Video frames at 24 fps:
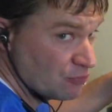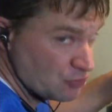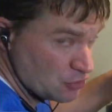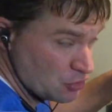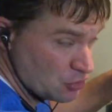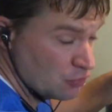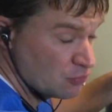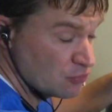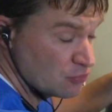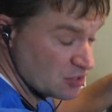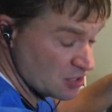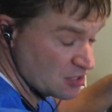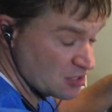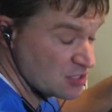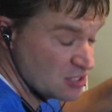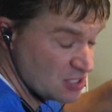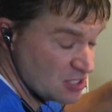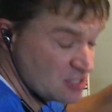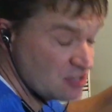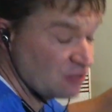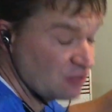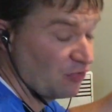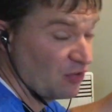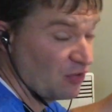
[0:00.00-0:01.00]
2
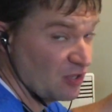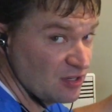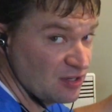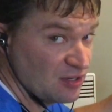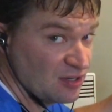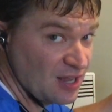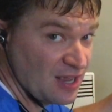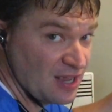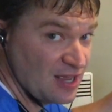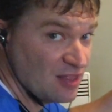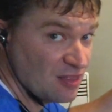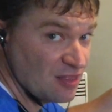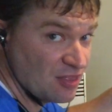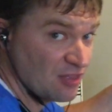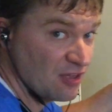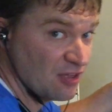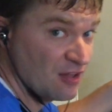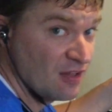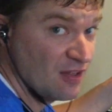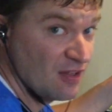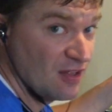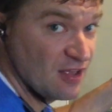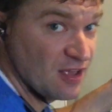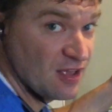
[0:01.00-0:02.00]
16ths fit in an 1/8.
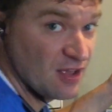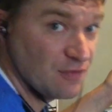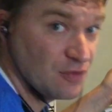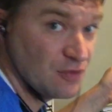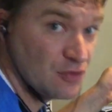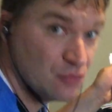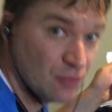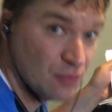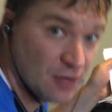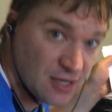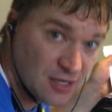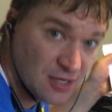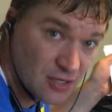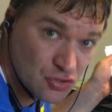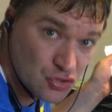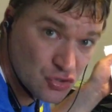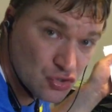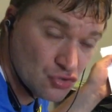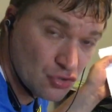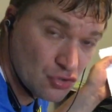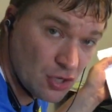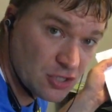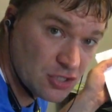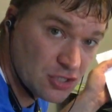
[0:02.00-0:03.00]
If you do any
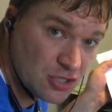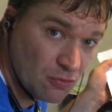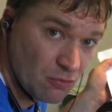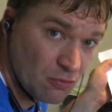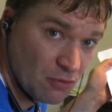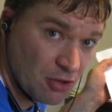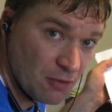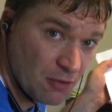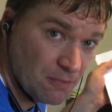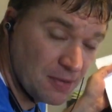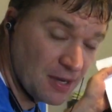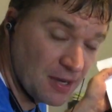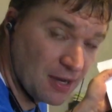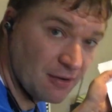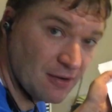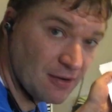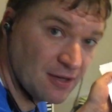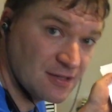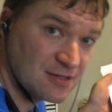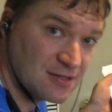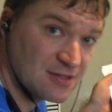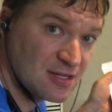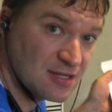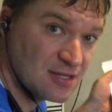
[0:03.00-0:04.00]
construction with your
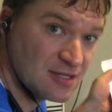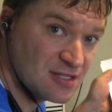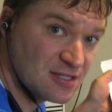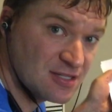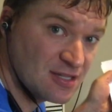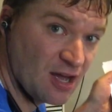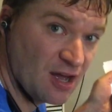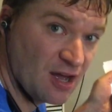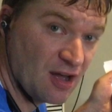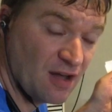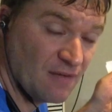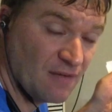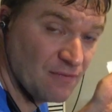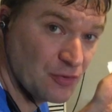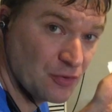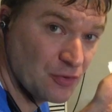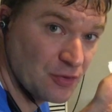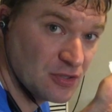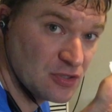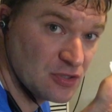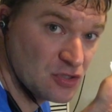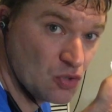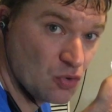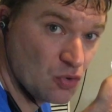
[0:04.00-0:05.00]
parents
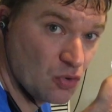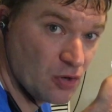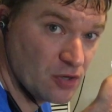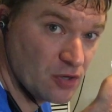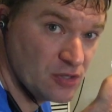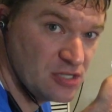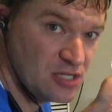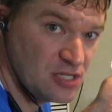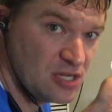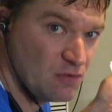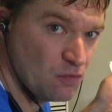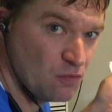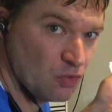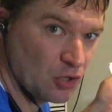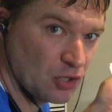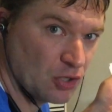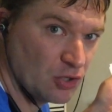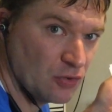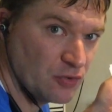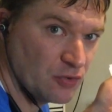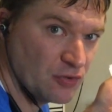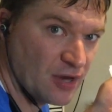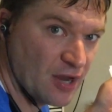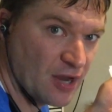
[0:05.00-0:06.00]
during this quarantine, working
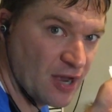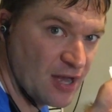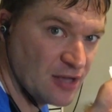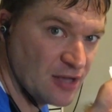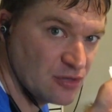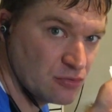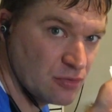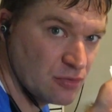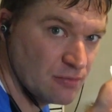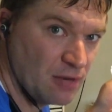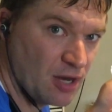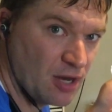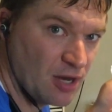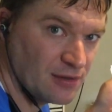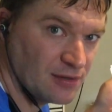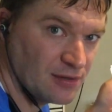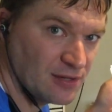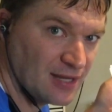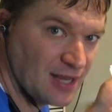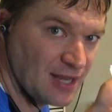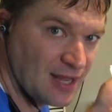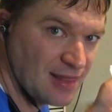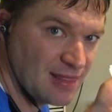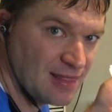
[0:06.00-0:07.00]
on your house,
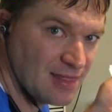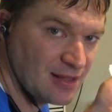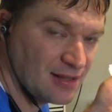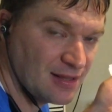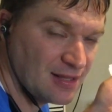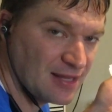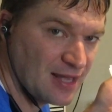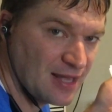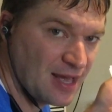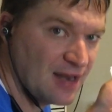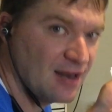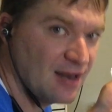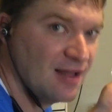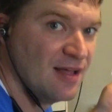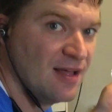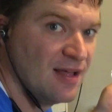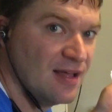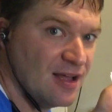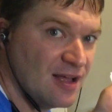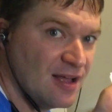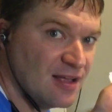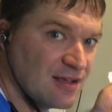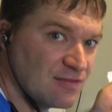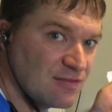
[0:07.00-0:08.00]
remodeling, anything like that,
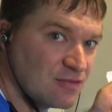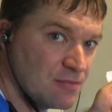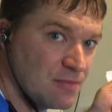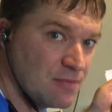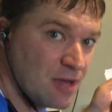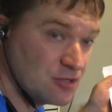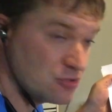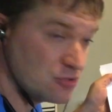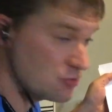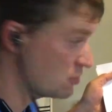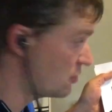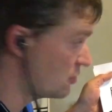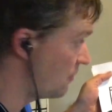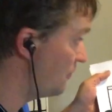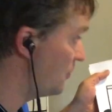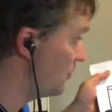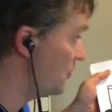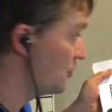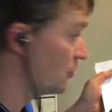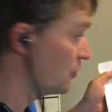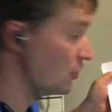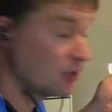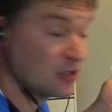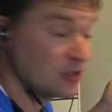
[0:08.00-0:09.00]
and you have to measure
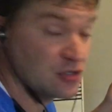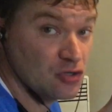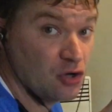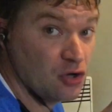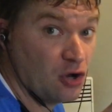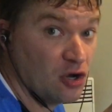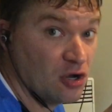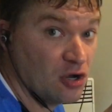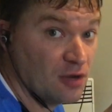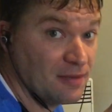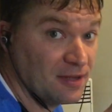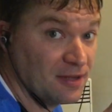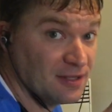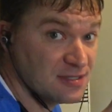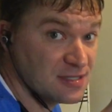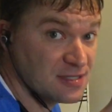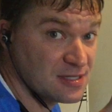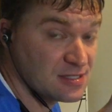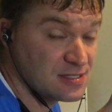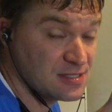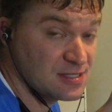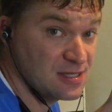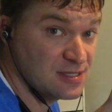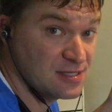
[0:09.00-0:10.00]
something, you're going to talk about
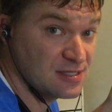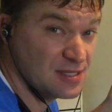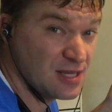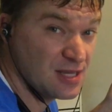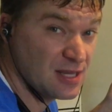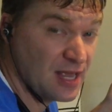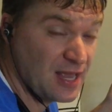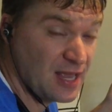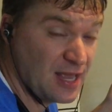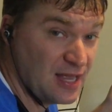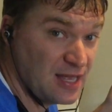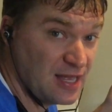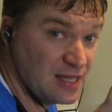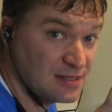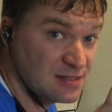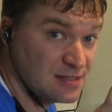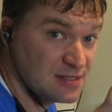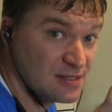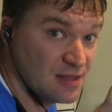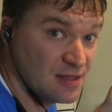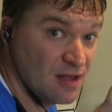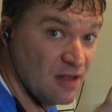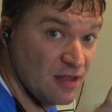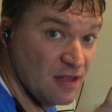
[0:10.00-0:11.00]
16ths and
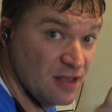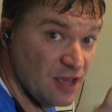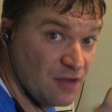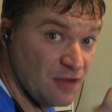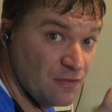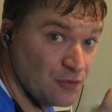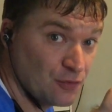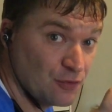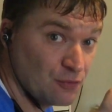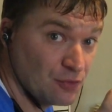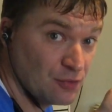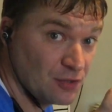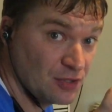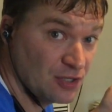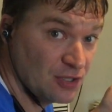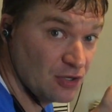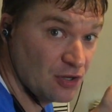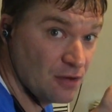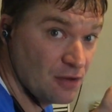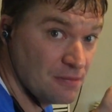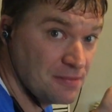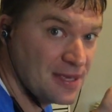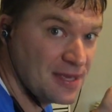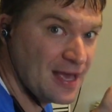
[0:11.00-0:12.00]
1/8 if you're really
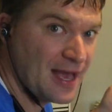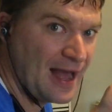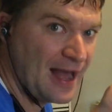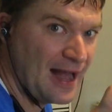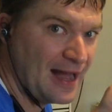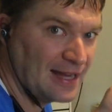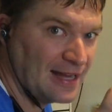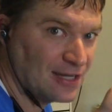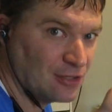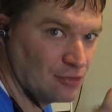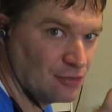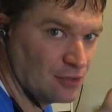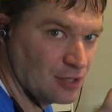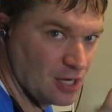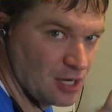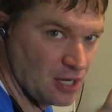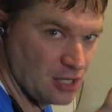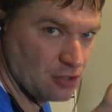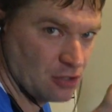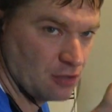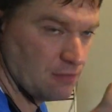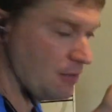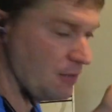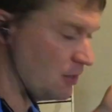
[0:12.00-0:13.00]
going to be accurate
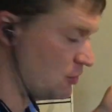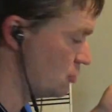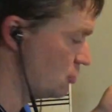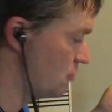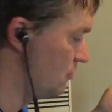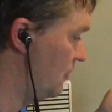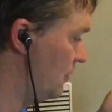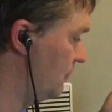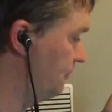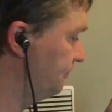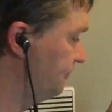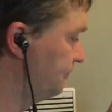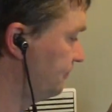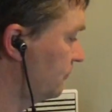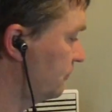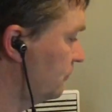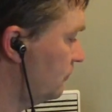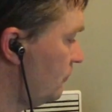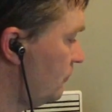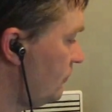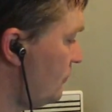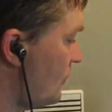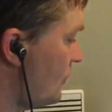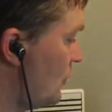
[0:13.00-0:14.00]
in your measurement.
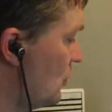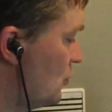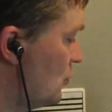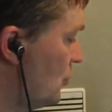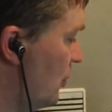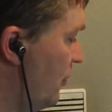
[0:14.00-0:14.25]
So